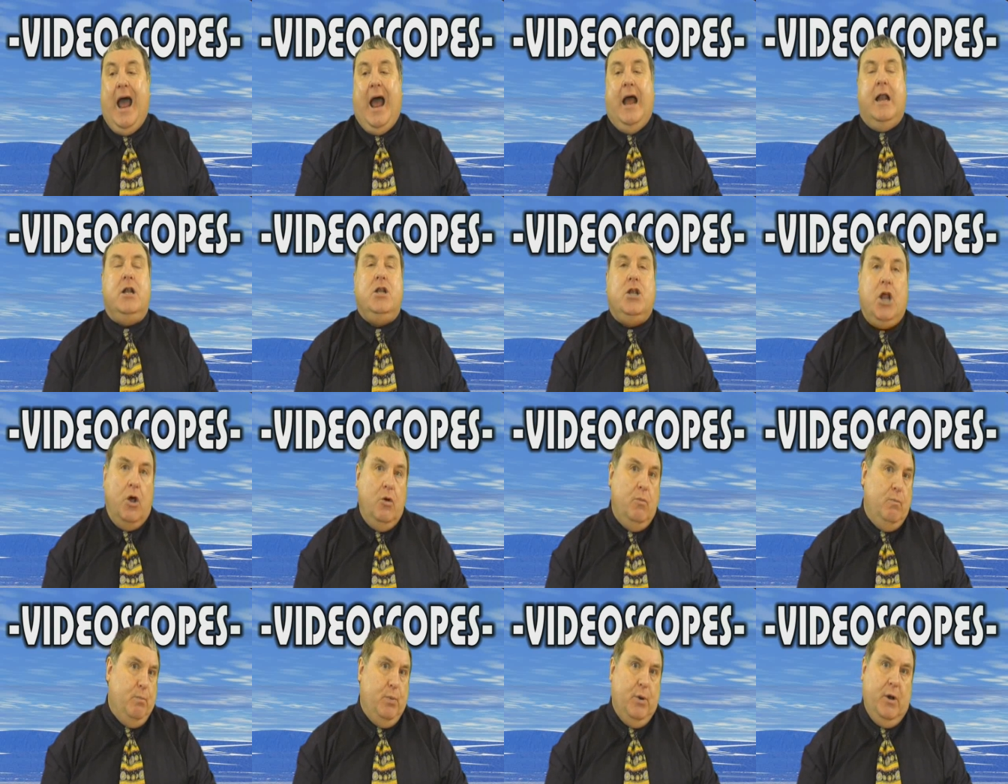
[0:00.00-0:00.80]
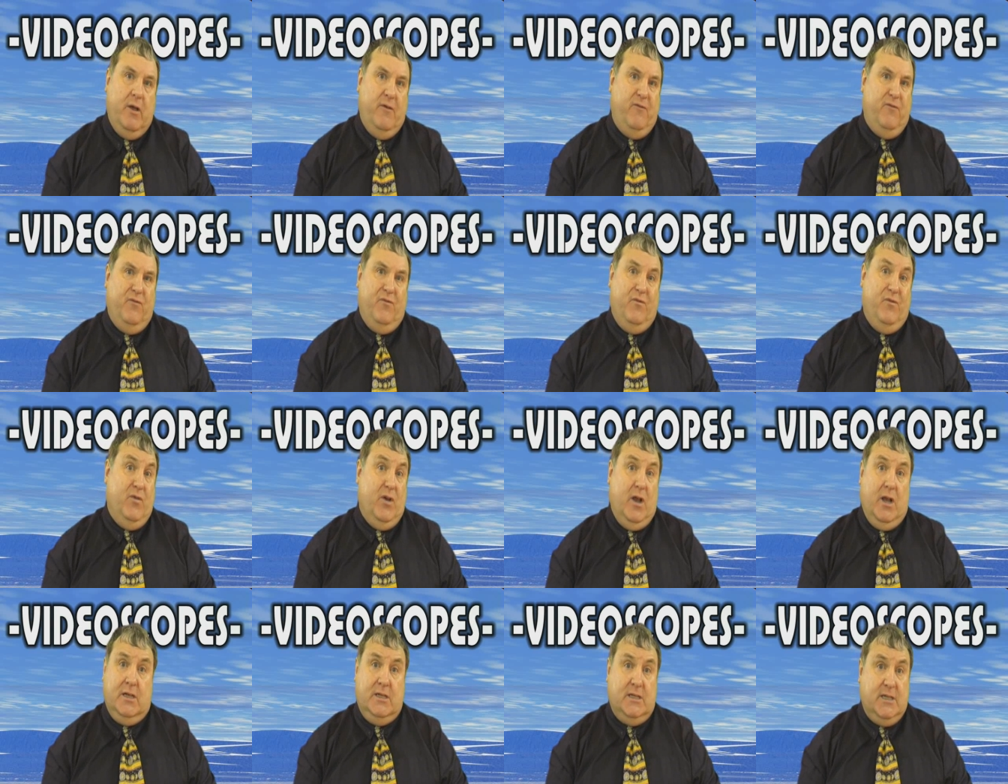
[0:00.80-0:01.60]
And don't put off
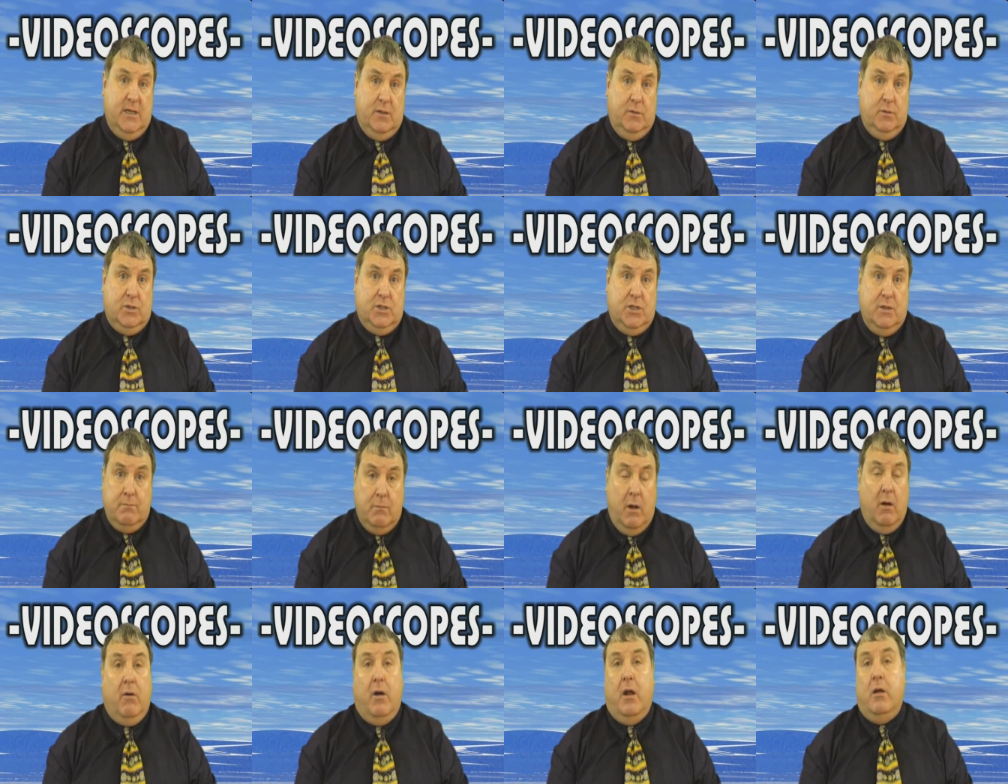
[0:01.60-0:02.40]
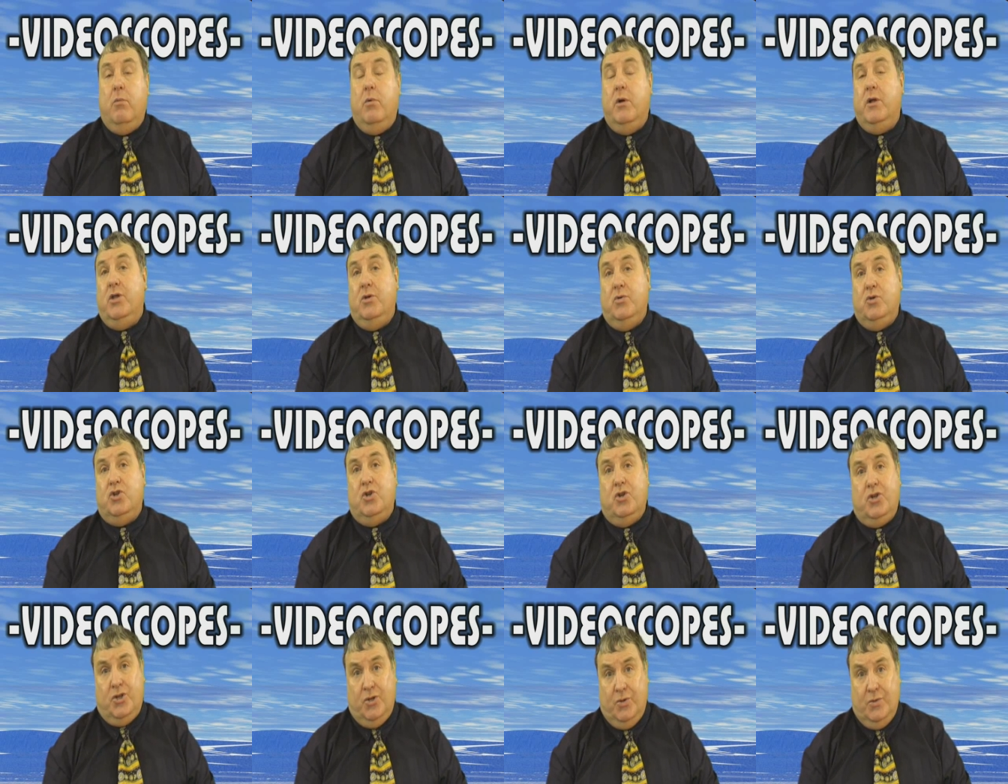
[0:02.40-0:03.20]
until tomorrow what you
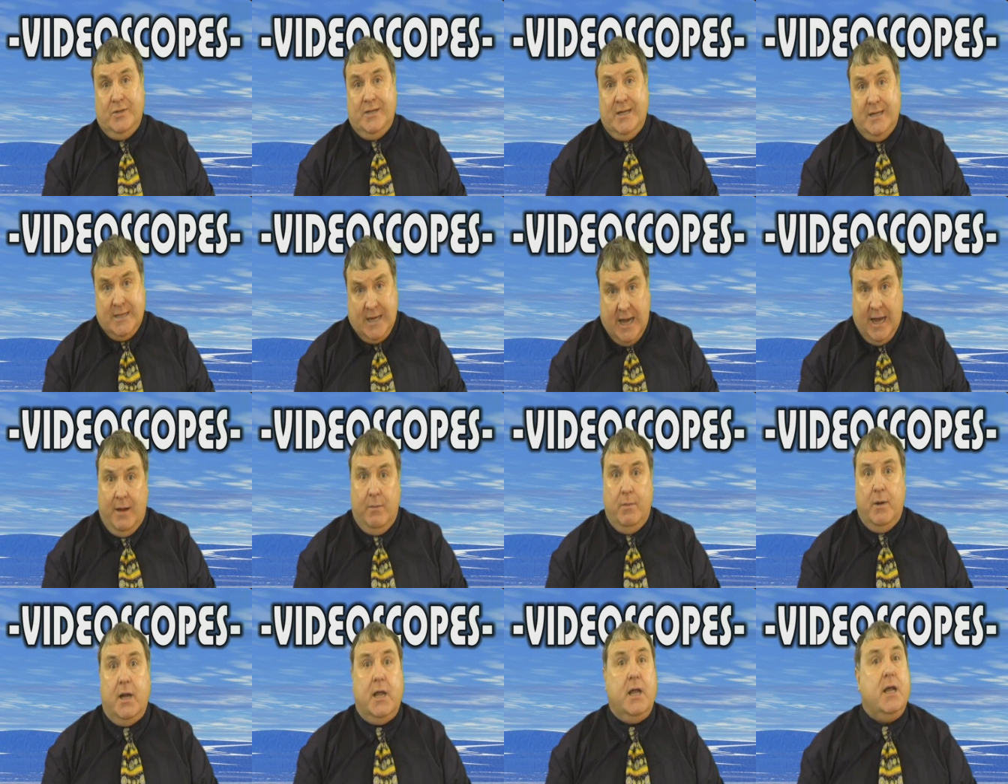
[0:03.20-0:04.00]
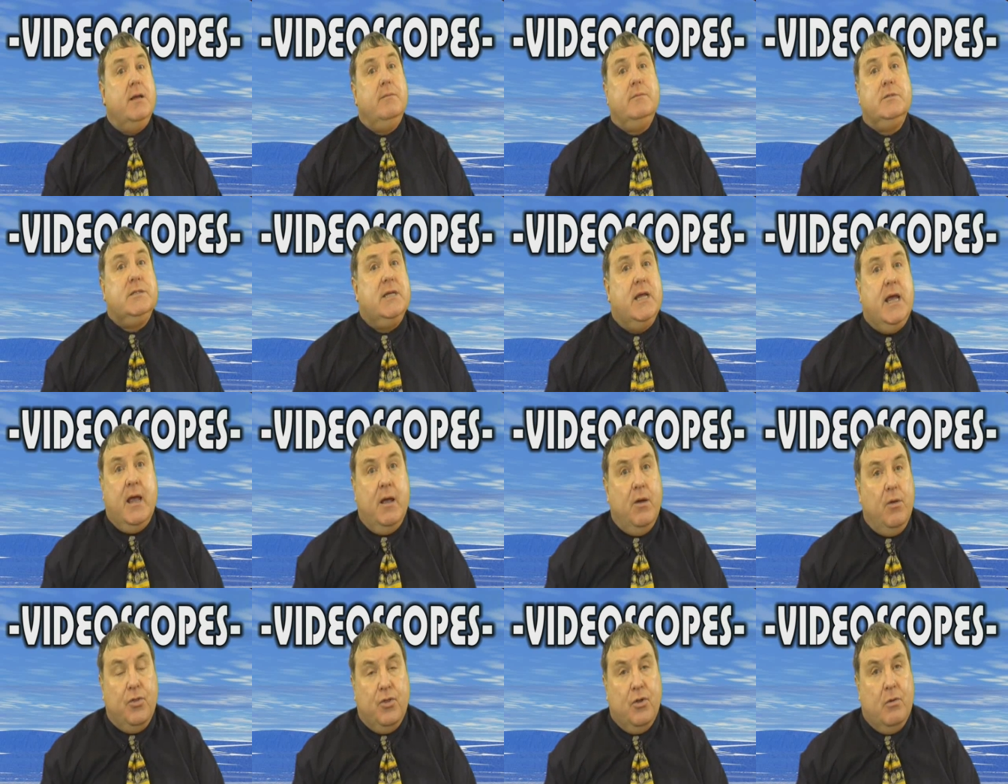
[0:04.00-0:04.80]
should do today when it comes to
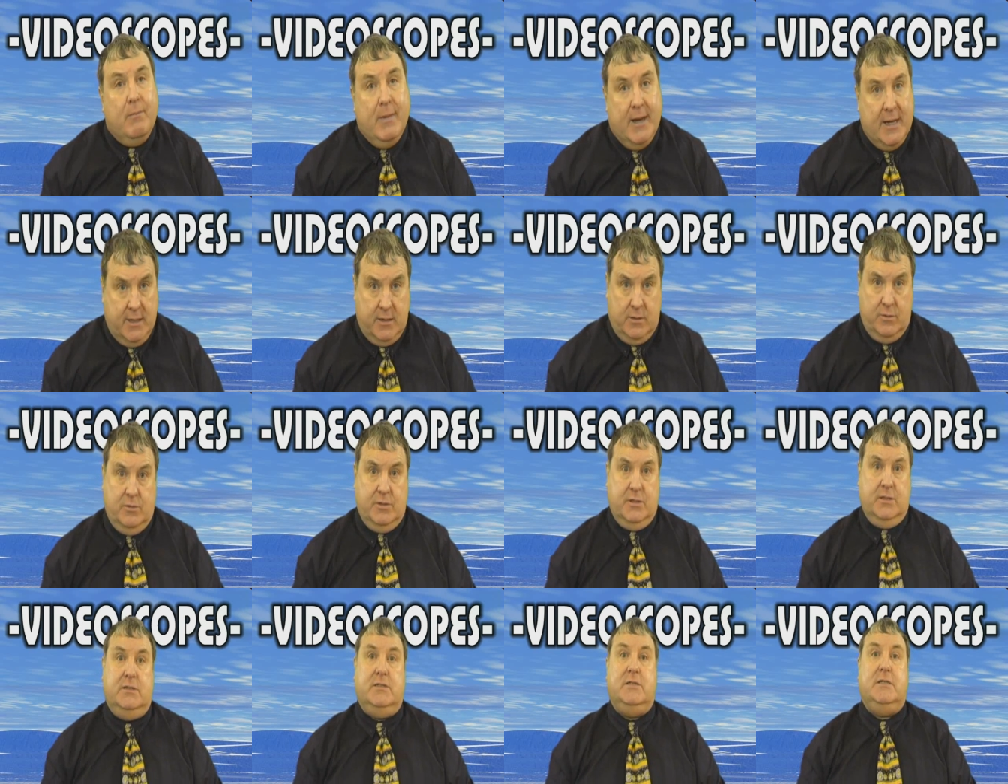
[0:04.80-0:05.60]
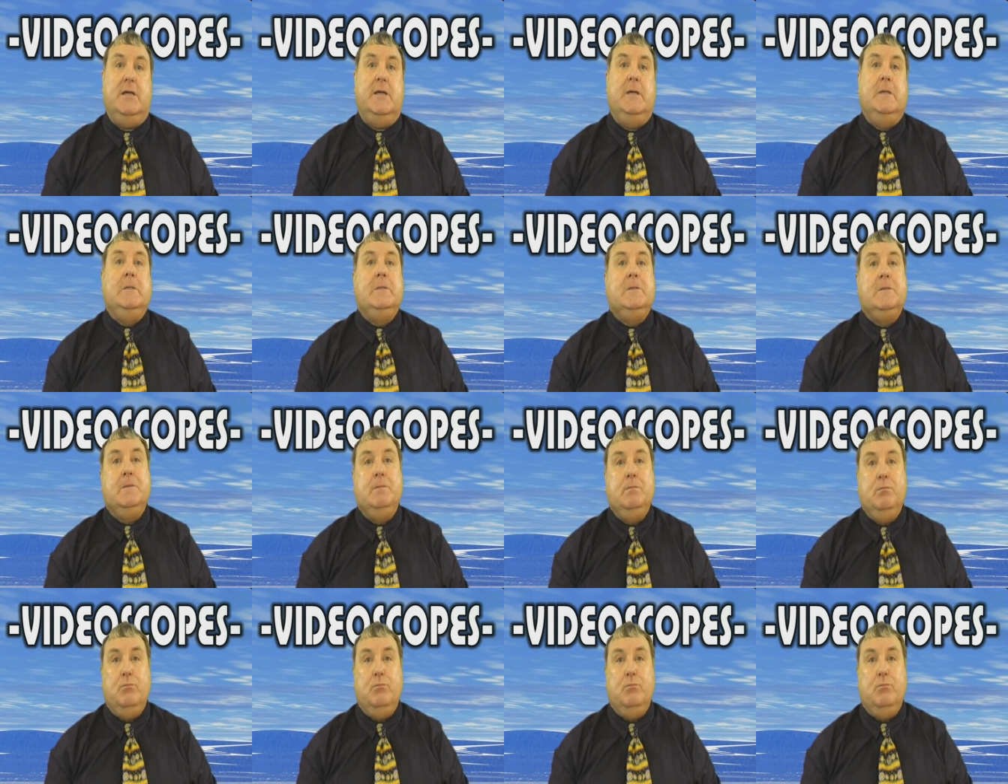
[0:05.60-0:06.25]
health or medical concerns.